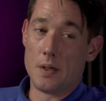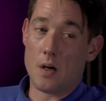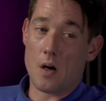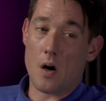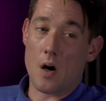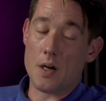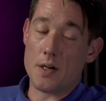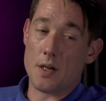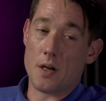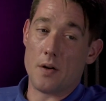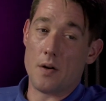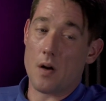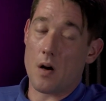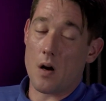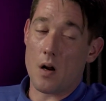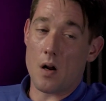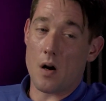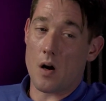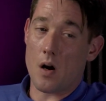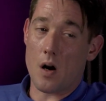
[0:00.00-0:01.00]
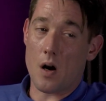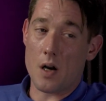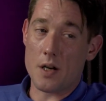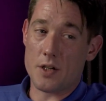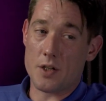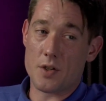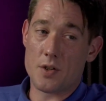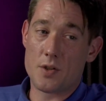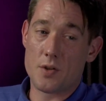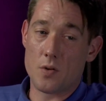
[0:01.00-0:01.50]
I don't know. I
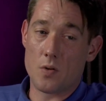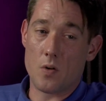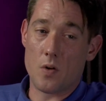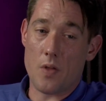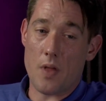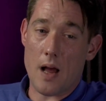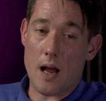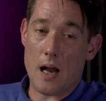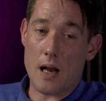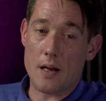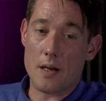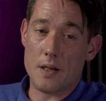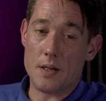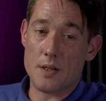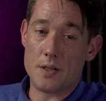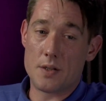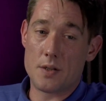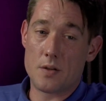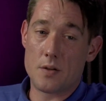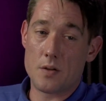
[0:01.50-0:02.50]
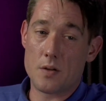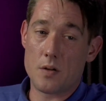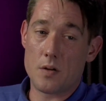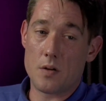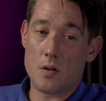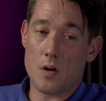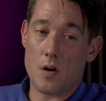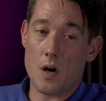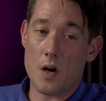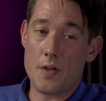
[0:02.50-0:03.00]
just saw that as
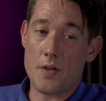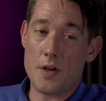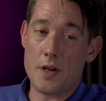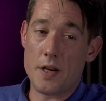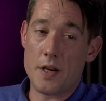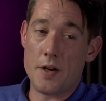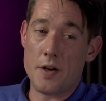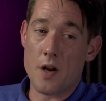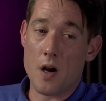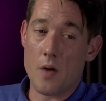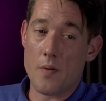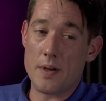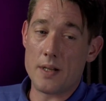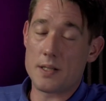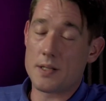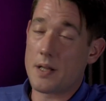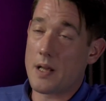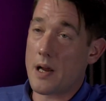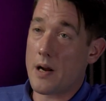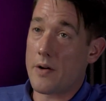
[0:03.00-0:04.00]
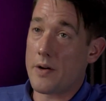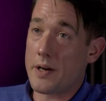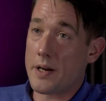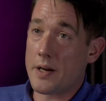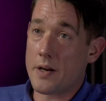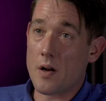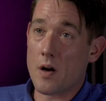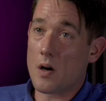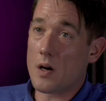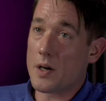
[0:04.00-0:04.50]
either you know it's there and
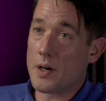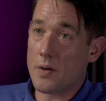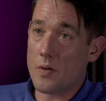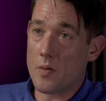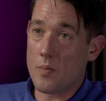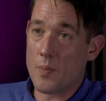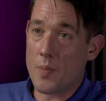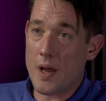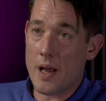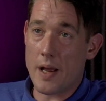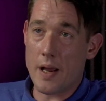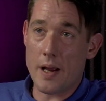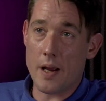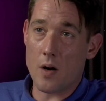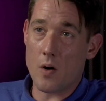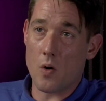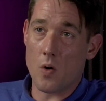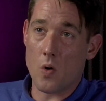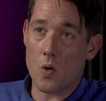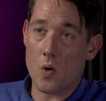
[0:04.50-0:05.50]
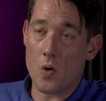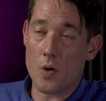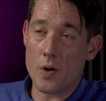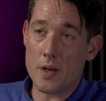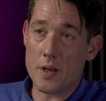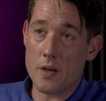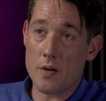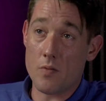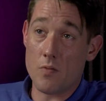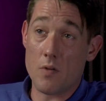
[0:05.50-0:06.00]
you're not going to admit it, or
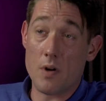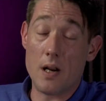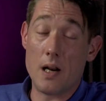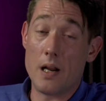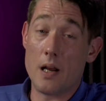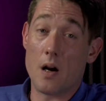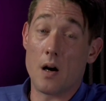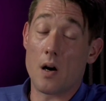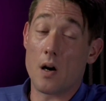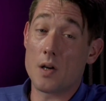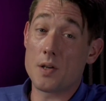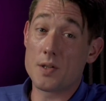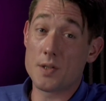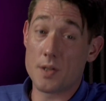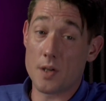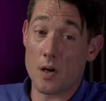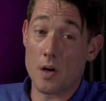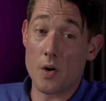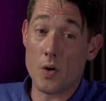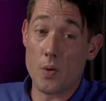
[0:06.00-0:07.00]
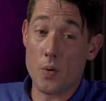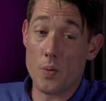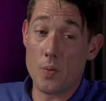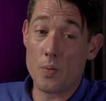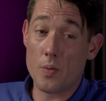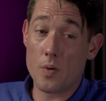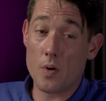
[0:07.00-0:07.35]
you really are so